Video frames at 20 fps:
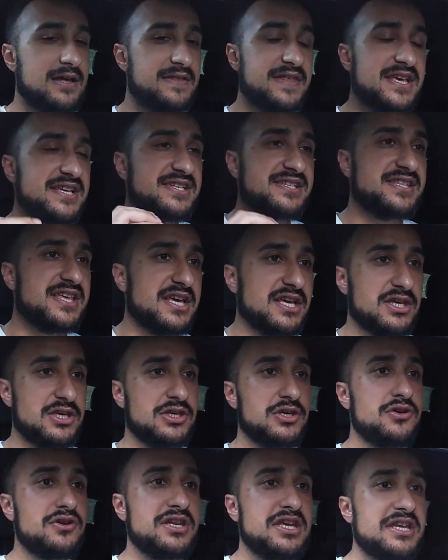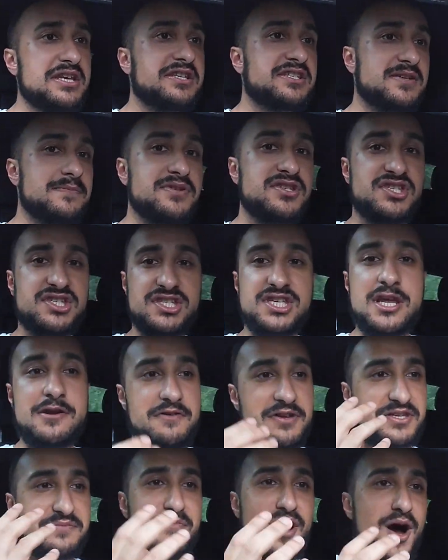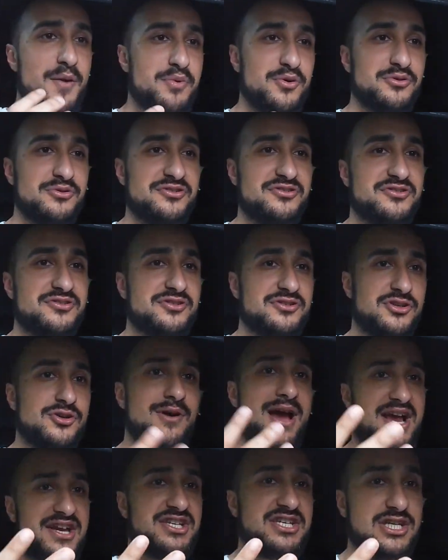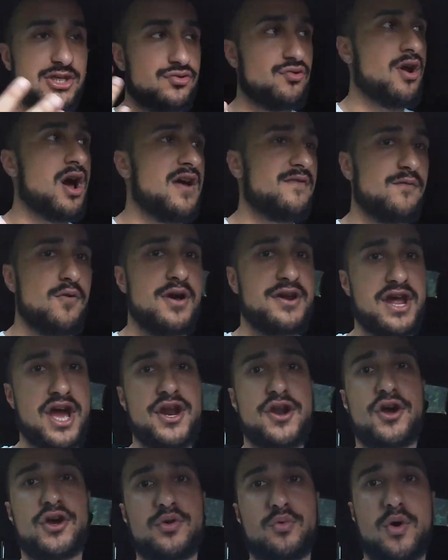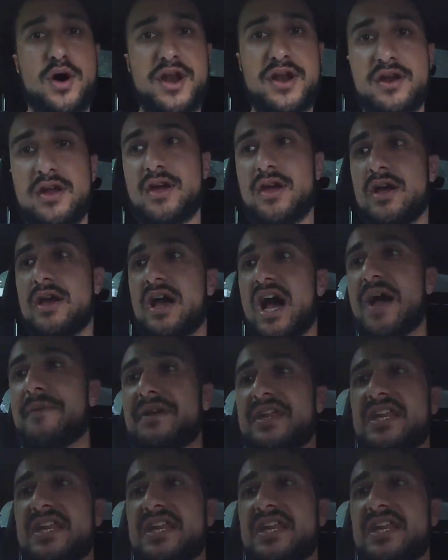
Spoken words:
This thing, you need some serious marbles to actually drive one and own one. I